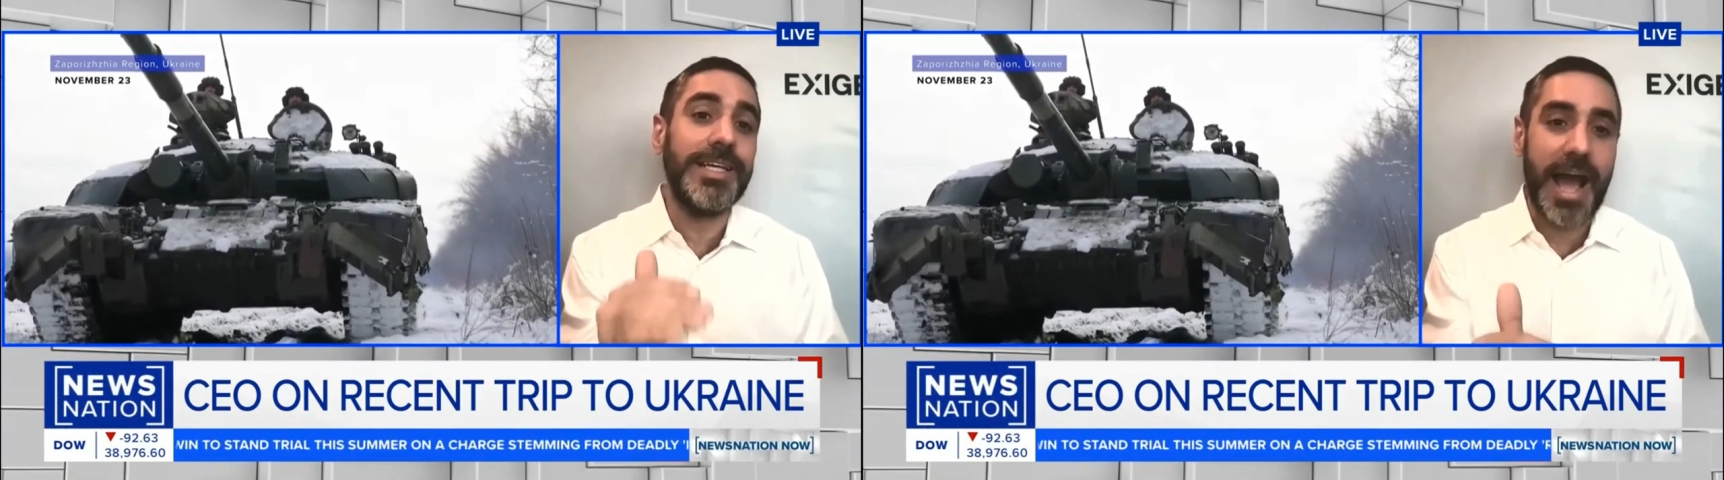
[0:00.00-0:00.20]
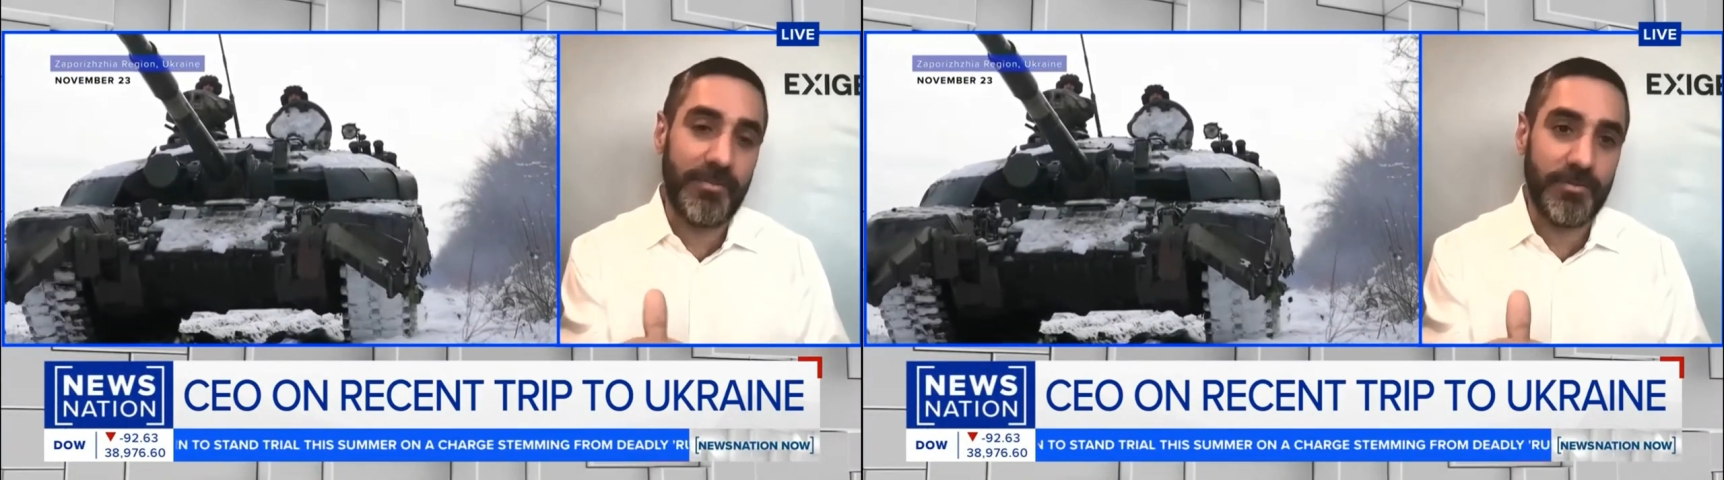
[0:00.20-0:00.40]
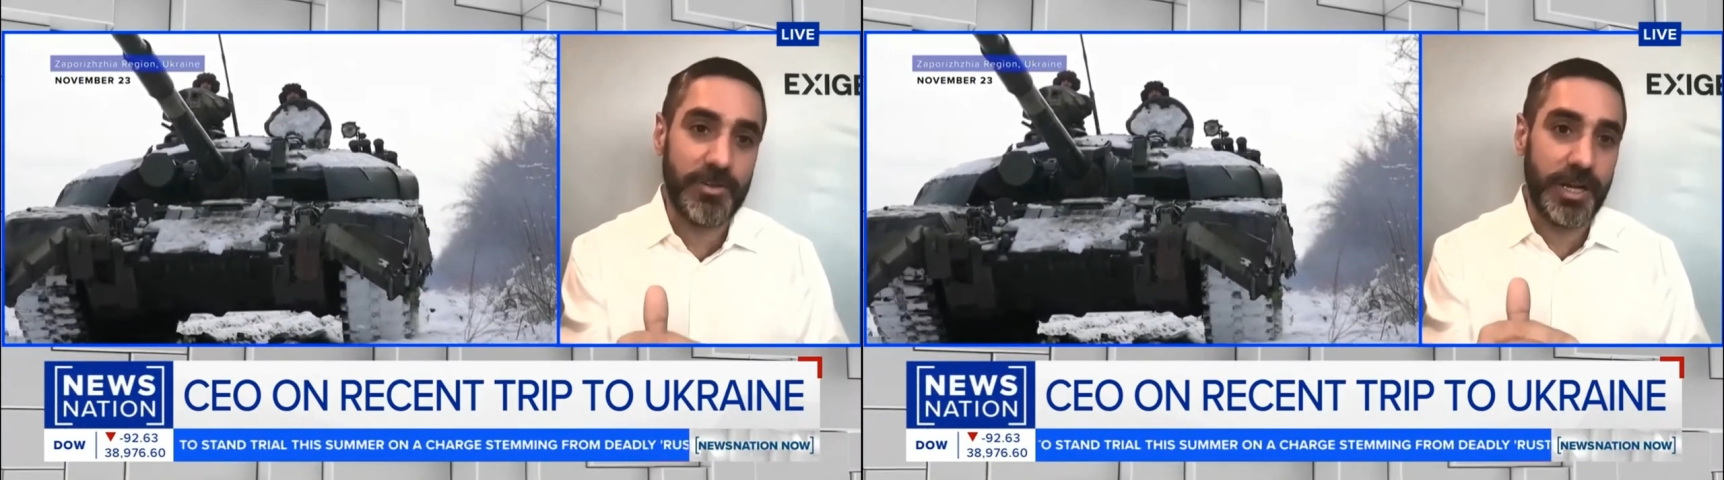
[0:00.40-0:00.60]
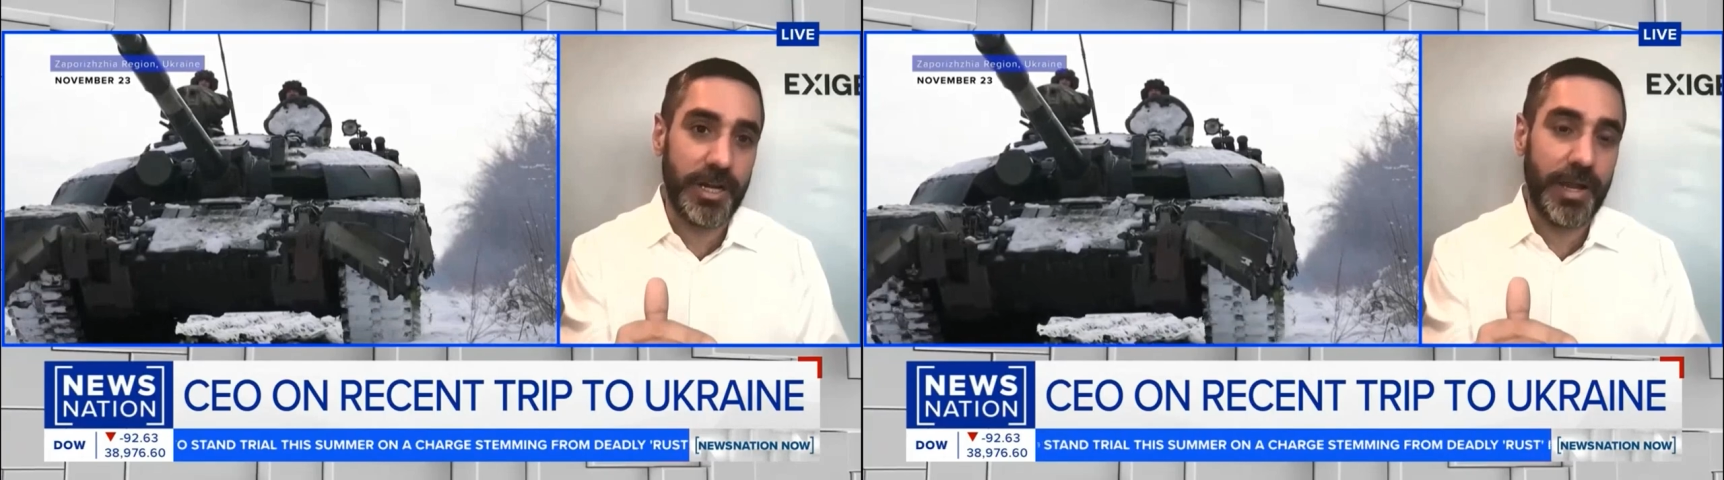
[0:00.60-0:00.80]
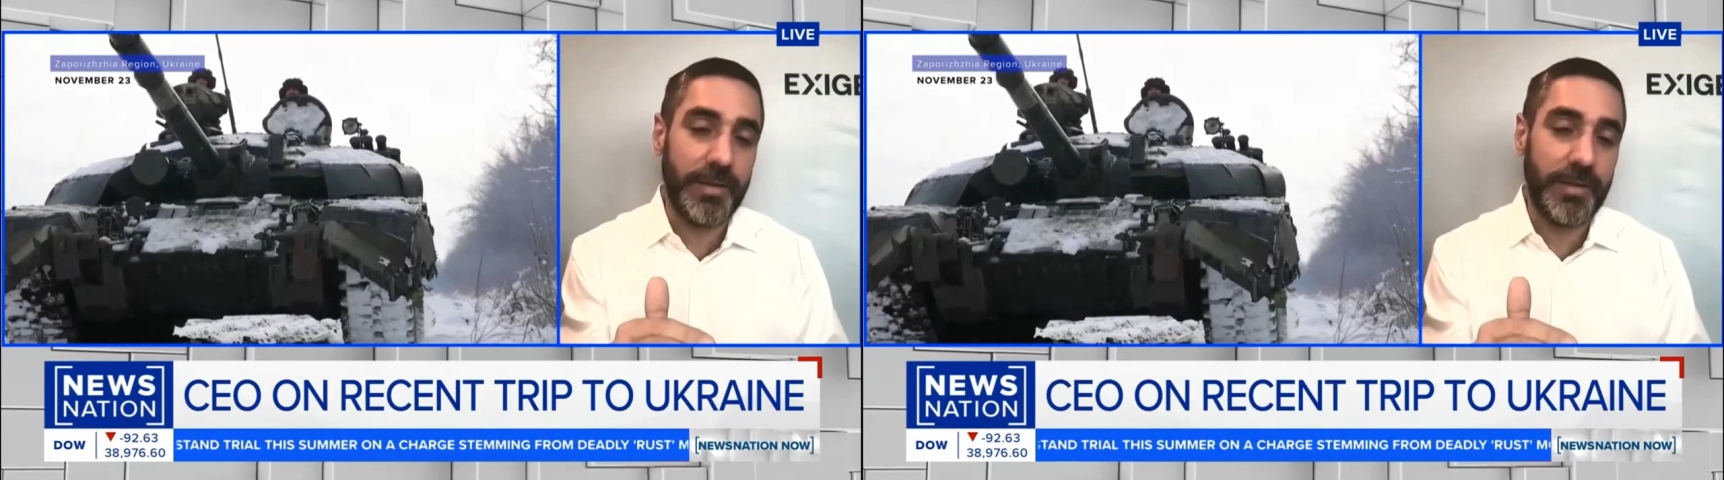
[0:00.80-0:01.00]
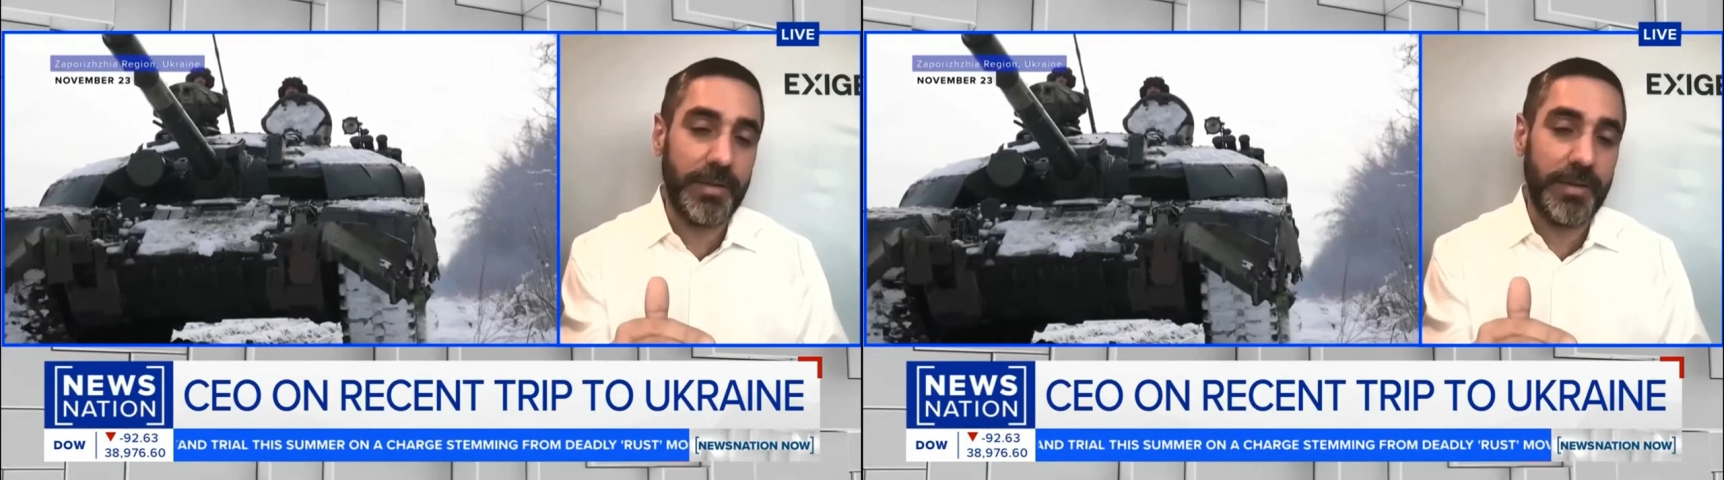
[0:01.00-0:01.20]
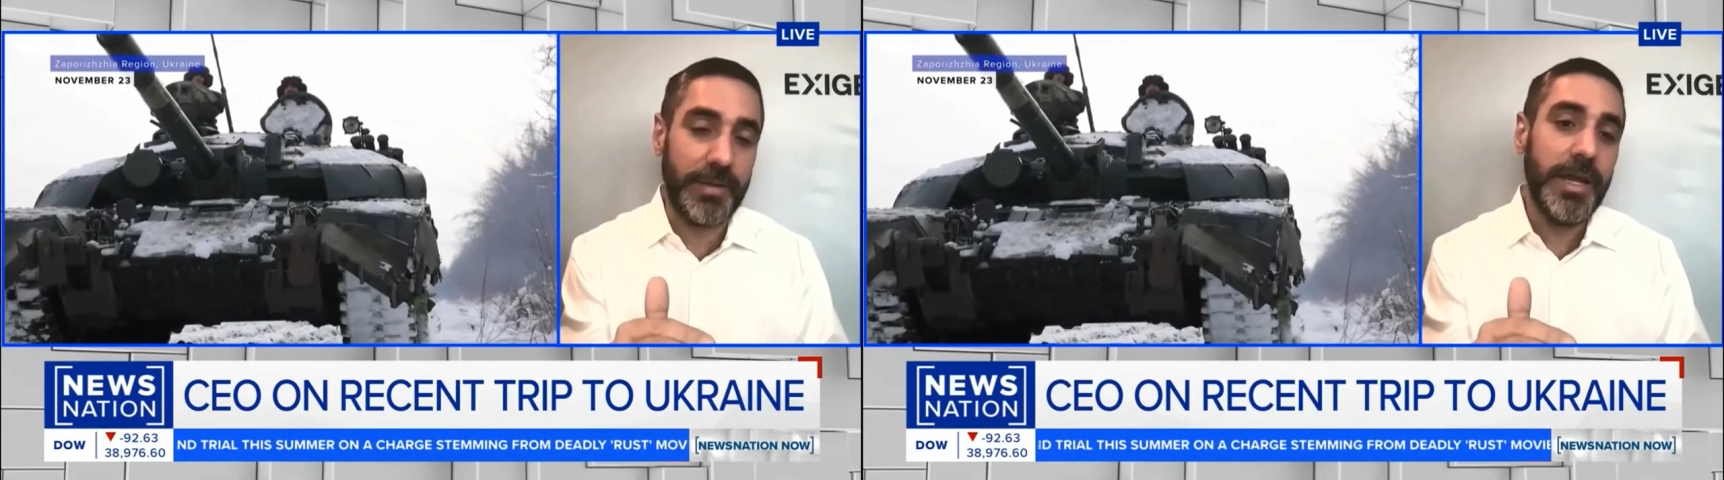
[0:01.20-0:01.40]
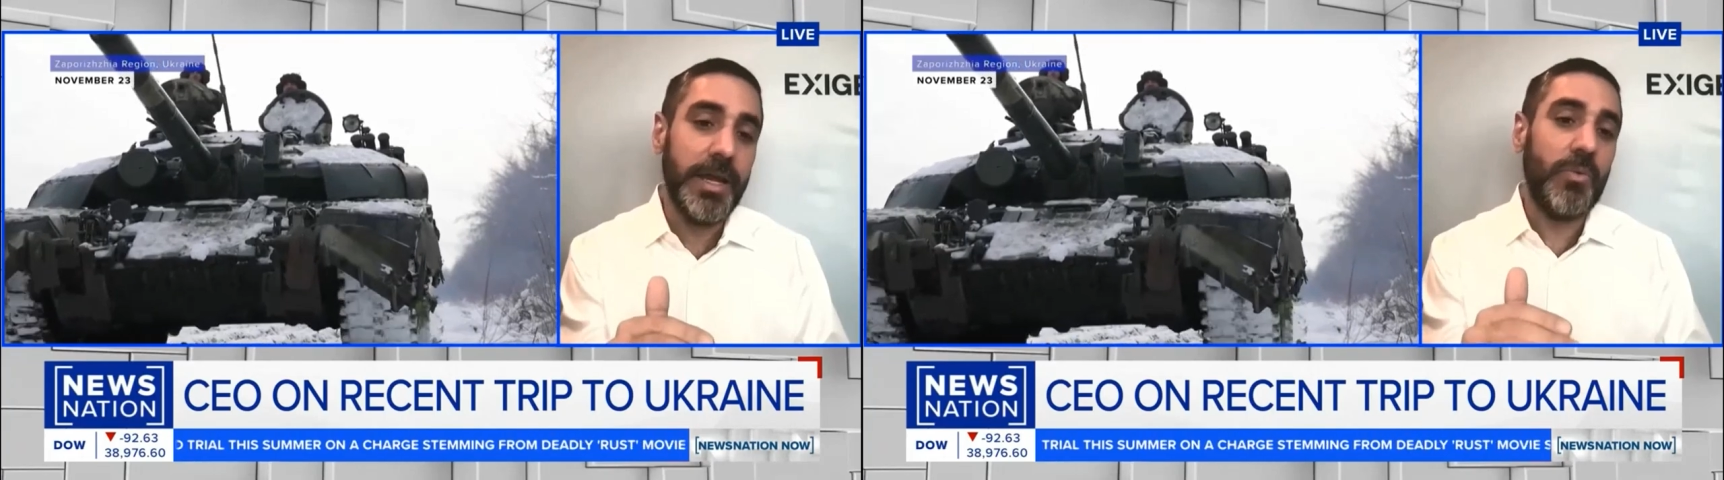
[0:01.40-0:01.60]
adversary,
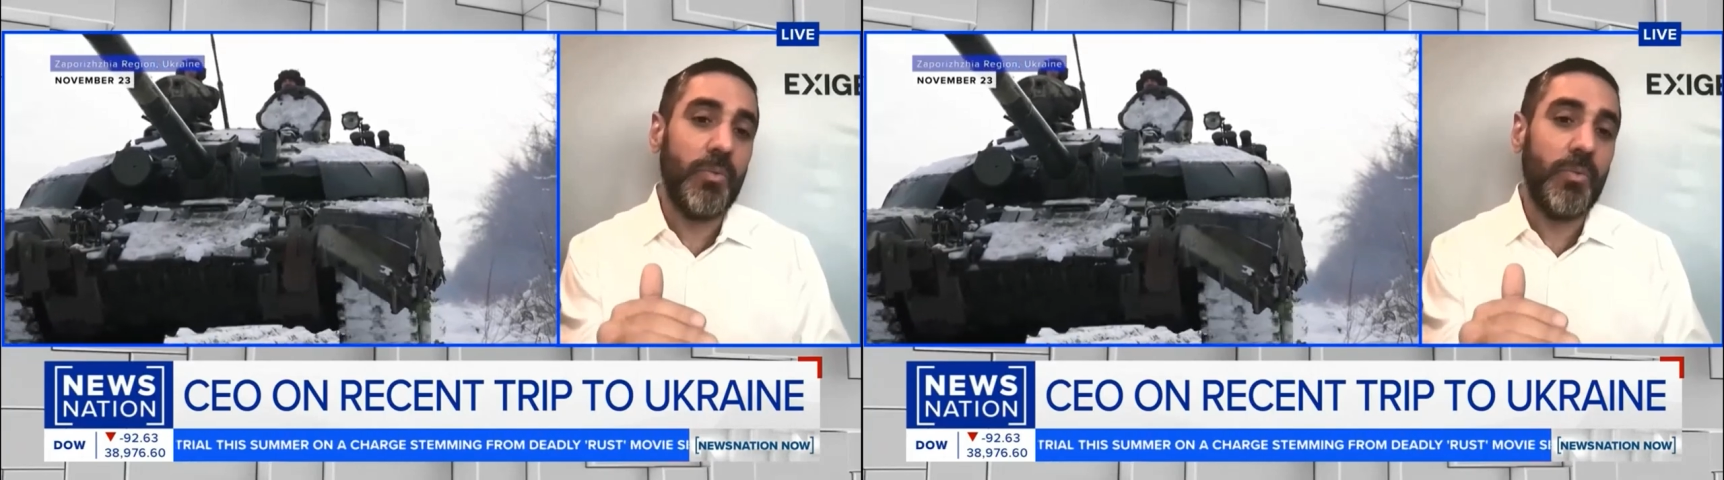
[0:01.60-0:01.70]
right? Hmm.